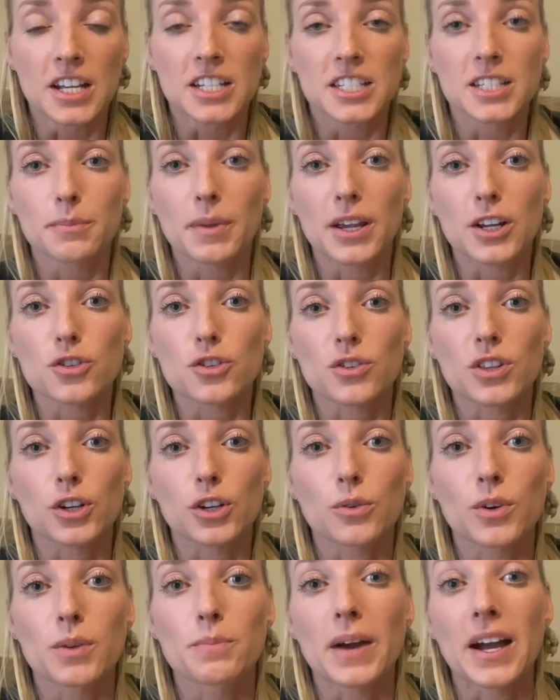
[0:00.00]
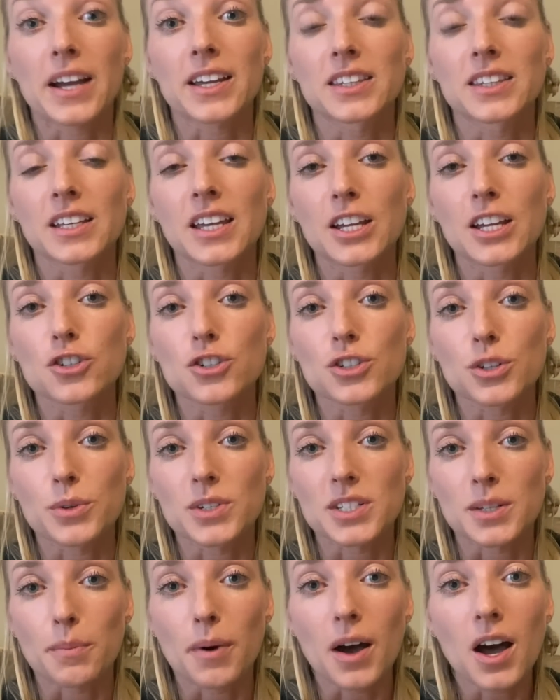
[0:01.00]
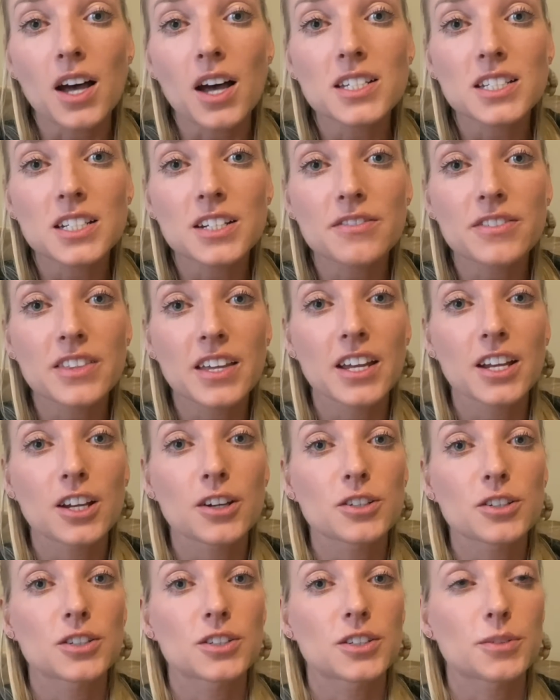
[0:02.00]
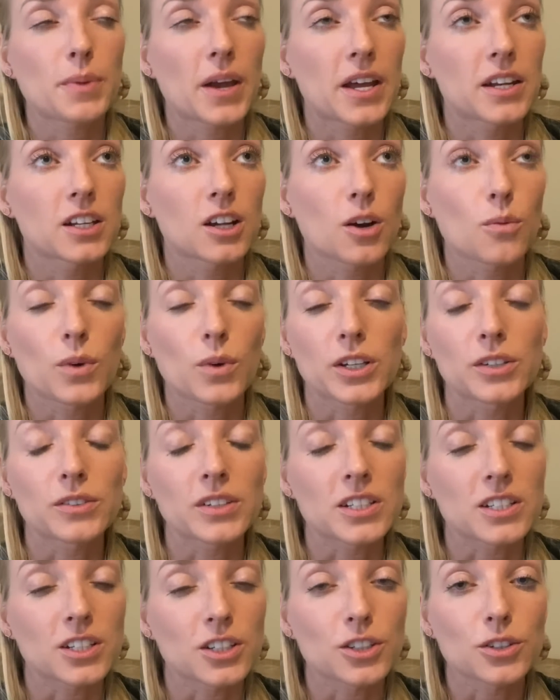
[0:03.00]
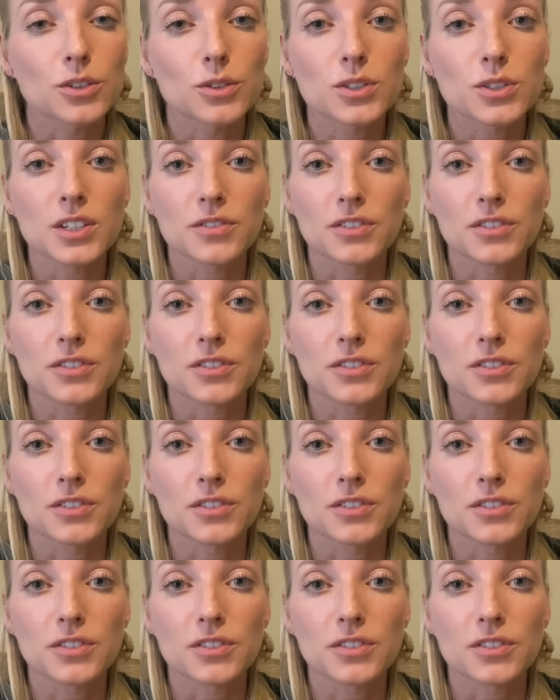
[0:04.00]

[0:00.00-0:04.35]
to make sure that going back in the cage is always a positive thing, depending on what you need to use.